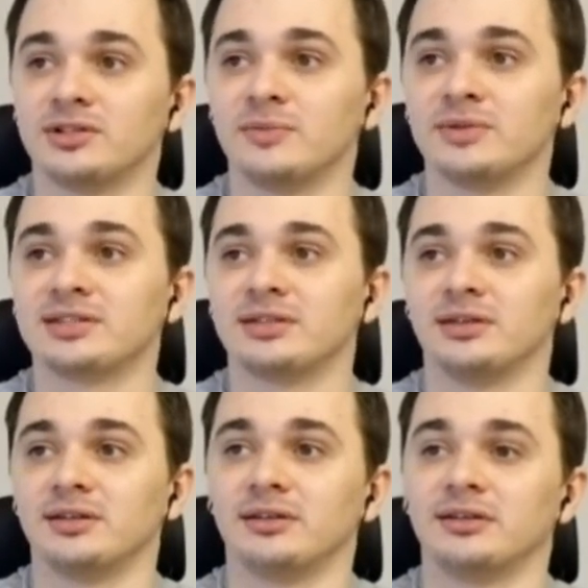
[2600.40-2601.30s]
We can
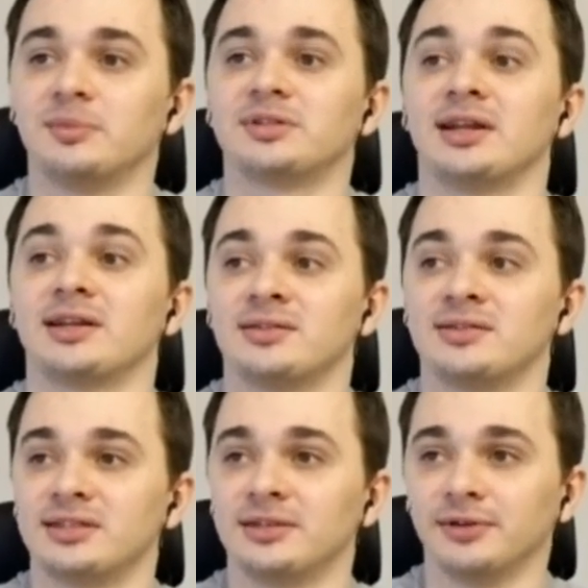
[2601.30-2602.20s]
also
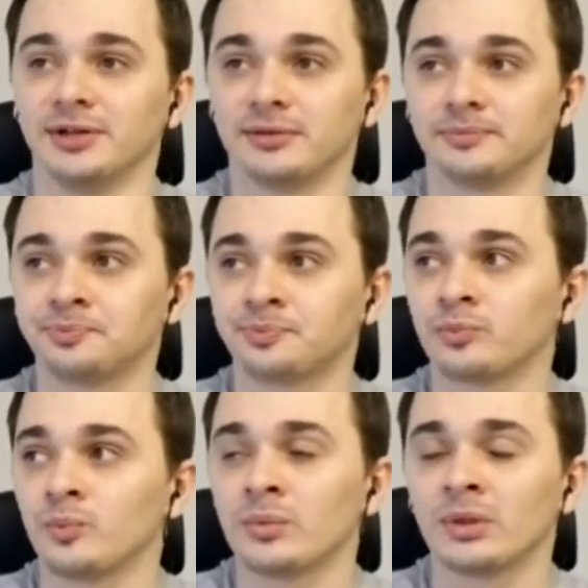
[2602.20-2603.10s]
consider
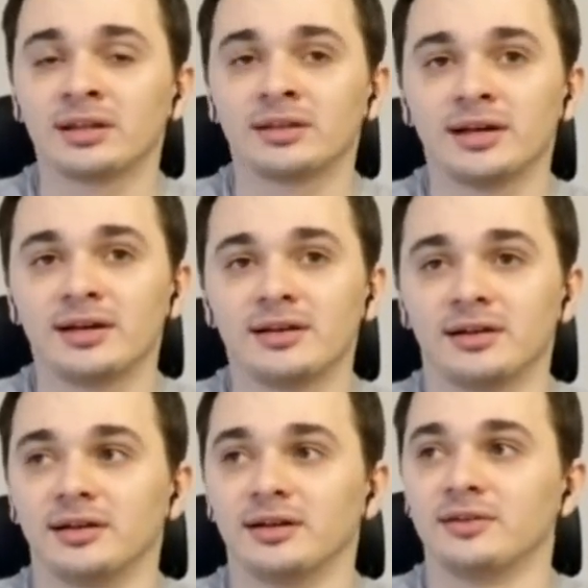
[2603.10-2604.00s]
network
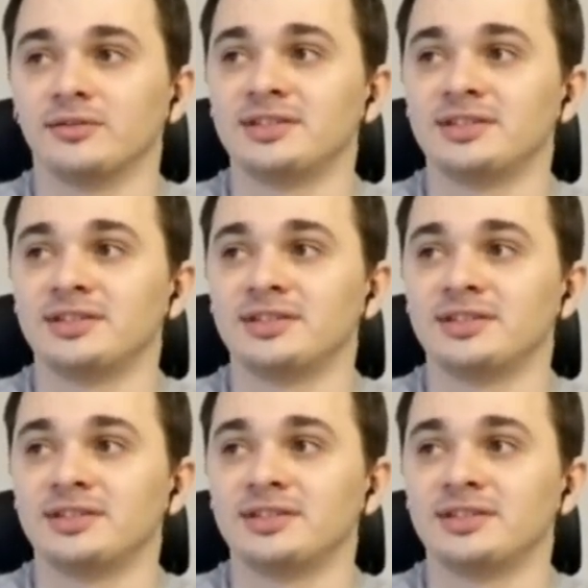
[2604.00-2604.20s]
vulnerabilities.